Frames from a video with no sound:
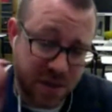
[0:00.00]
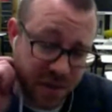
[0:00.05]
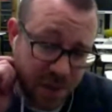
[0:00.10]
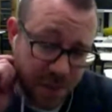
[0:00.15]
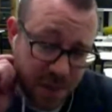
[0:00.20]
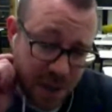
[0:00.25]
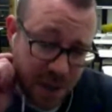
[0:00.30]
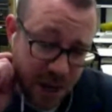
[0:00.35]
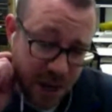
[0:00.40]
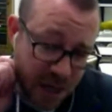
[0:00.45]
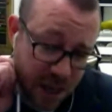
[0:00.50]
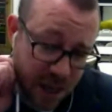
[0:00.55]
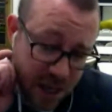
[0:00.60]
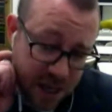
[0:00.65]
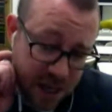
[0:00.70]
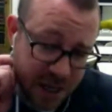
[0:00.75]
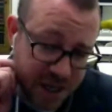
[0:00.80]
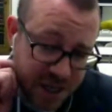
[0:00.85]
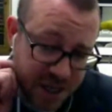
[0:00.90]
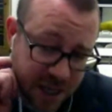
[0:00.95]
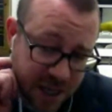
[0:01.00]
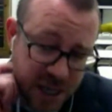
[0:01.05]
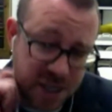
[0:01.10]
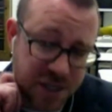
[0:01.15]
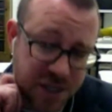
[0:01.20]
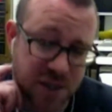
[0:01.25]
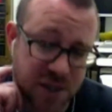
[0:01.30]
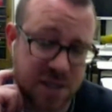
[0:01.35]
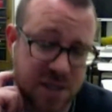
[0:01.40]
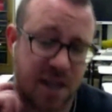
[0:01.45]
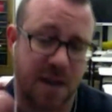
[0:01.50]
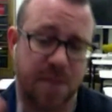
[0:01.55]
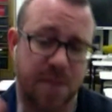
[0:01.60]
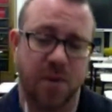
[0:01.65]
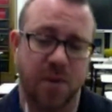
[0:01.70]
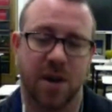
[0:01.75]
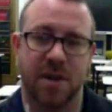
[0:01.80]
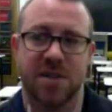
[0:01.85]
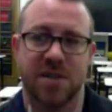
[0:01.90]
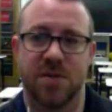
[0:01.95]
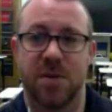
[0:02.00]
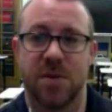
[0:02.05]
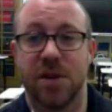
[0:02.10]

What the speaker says: from an educational standpoint. This is what you can